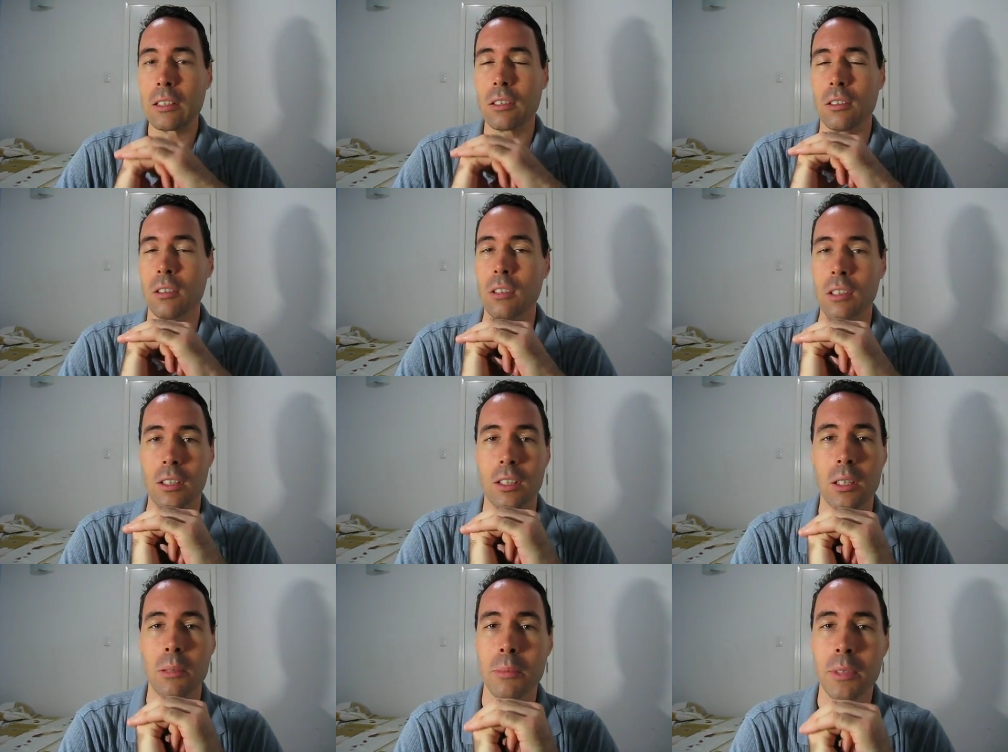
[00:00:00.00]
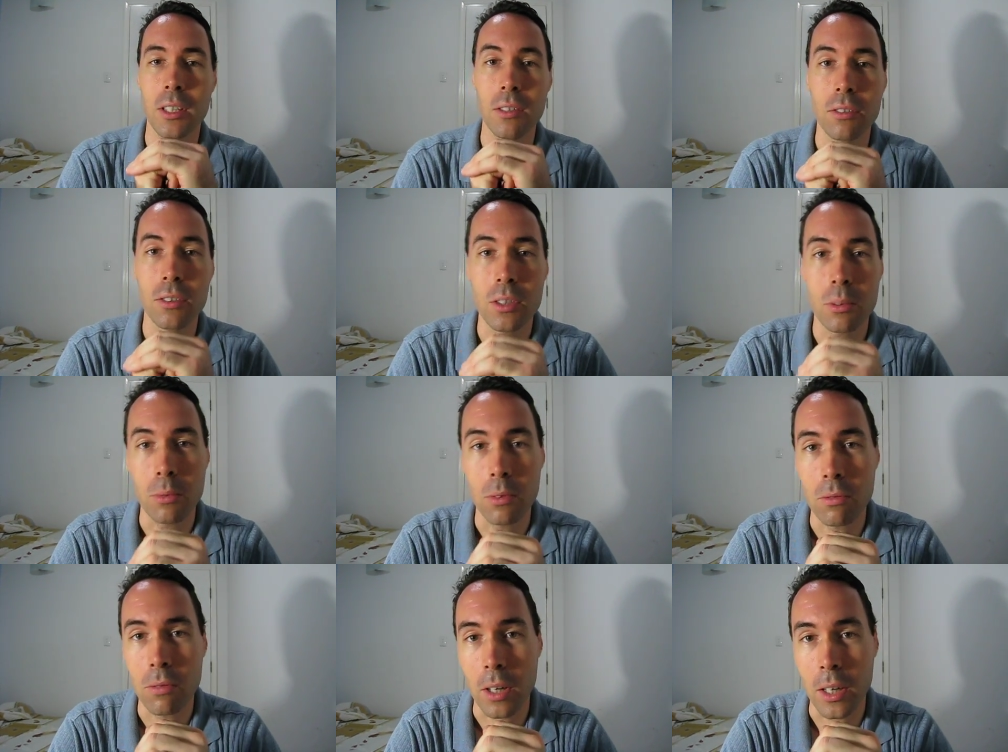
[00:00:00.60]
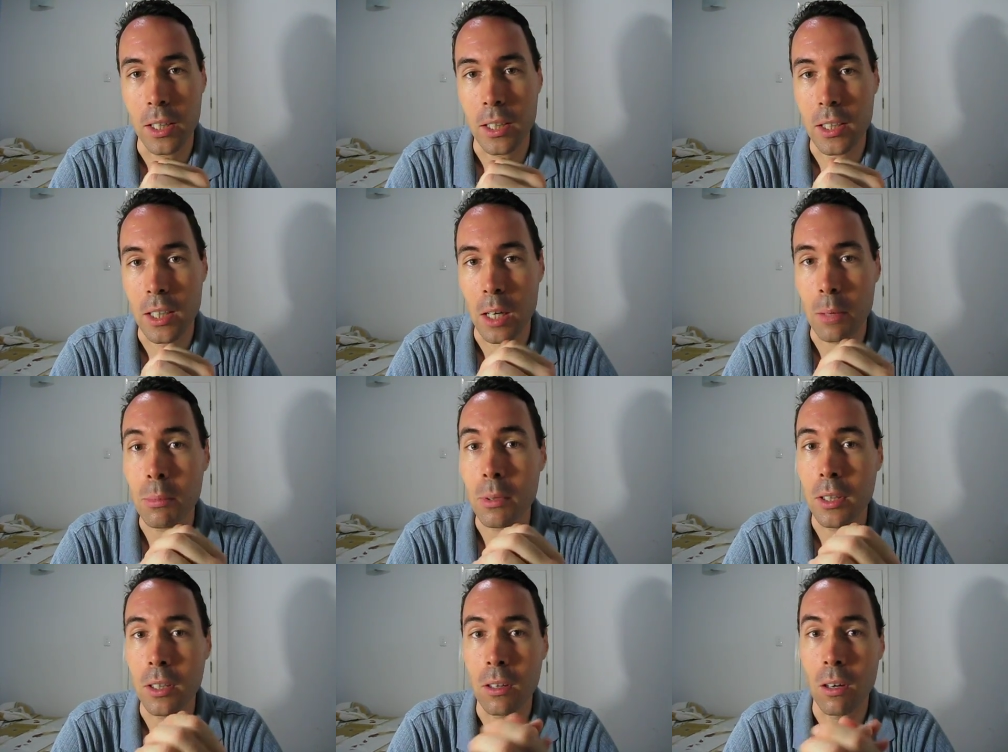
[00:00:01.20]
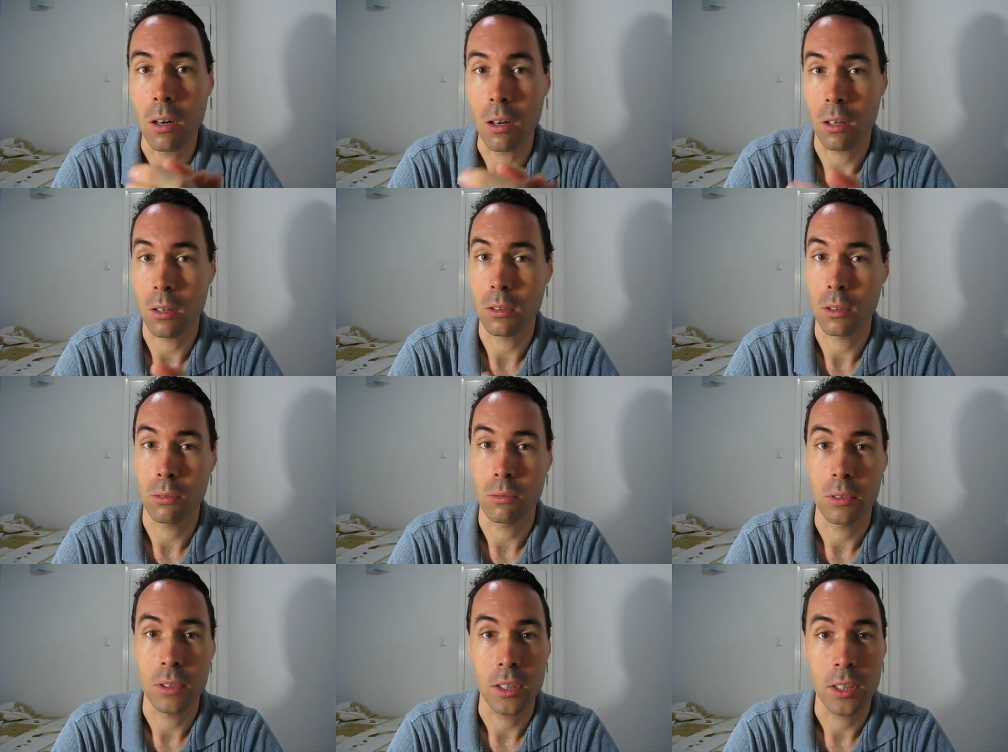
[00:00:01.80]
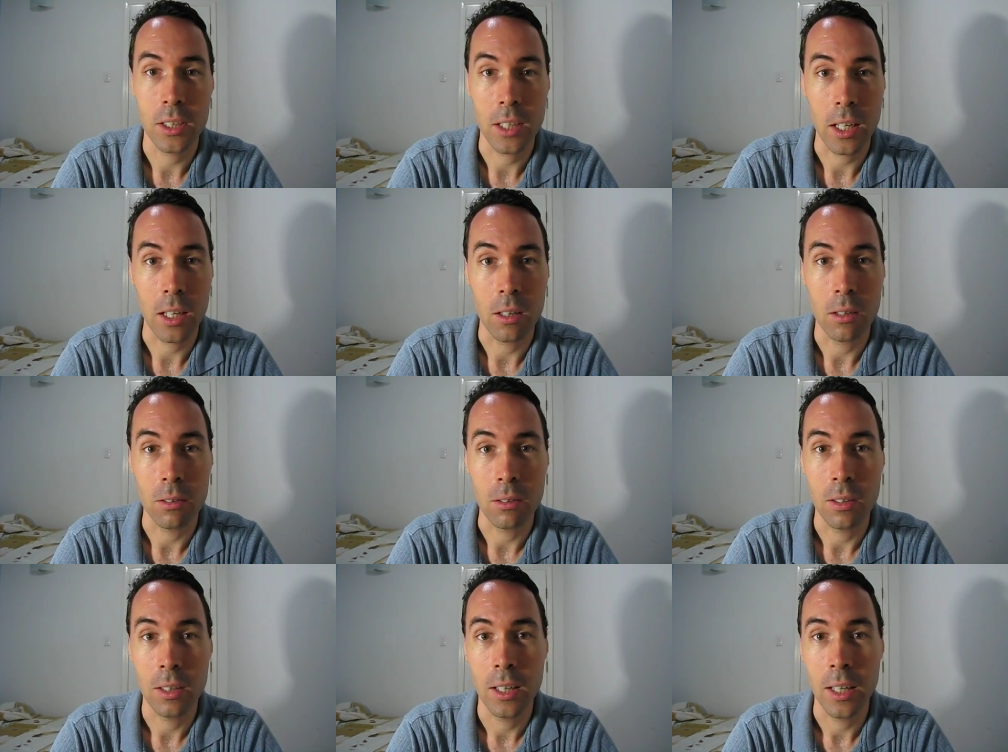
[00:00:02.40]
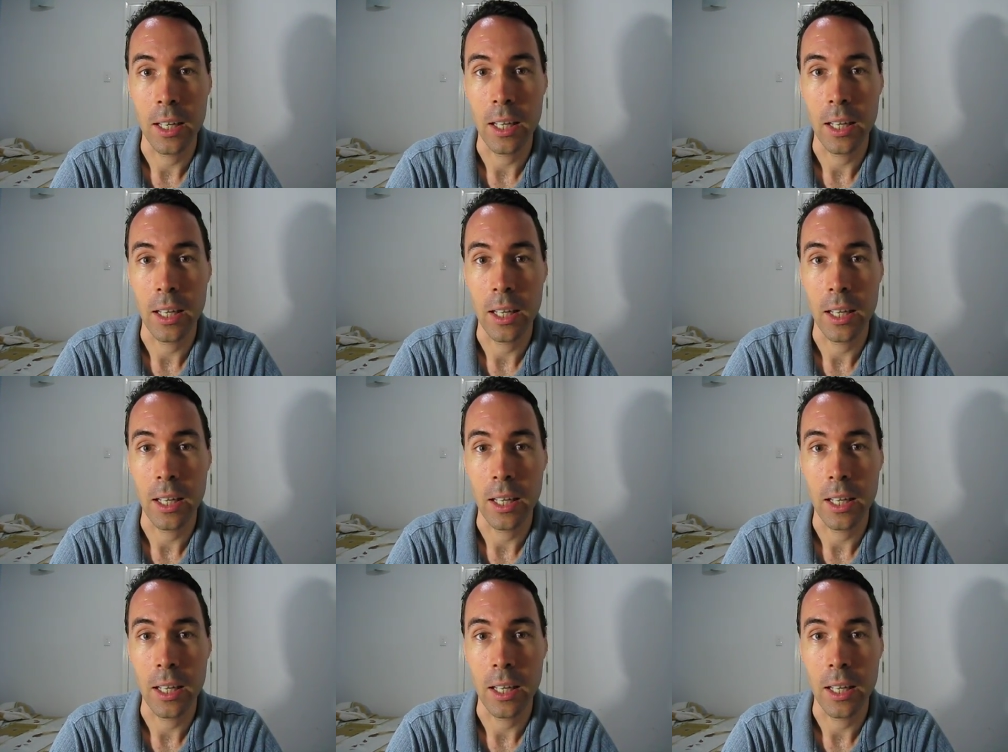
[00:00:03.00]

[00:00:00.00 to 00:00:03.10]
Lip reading: Look, let me give you some advice. I've been all over this town,